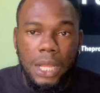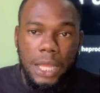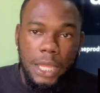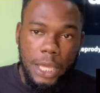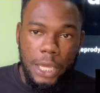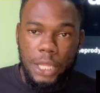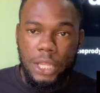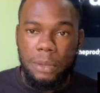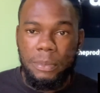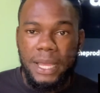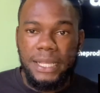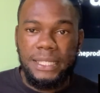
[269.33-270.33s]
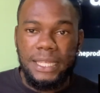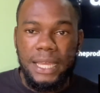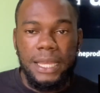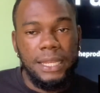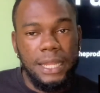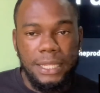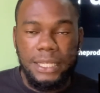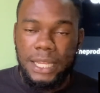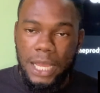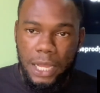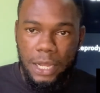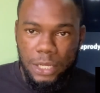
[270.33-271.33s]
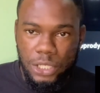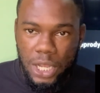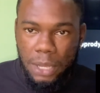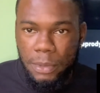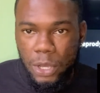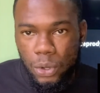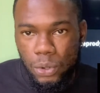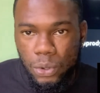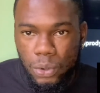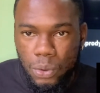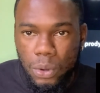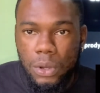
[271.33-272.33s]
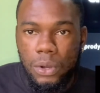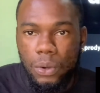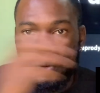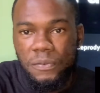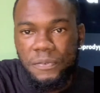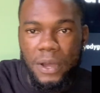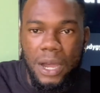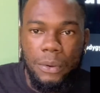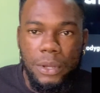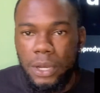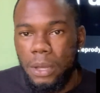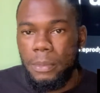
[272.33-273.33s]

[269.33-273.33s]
You get me, I say, that the dog got you, I make you know, on the forward, no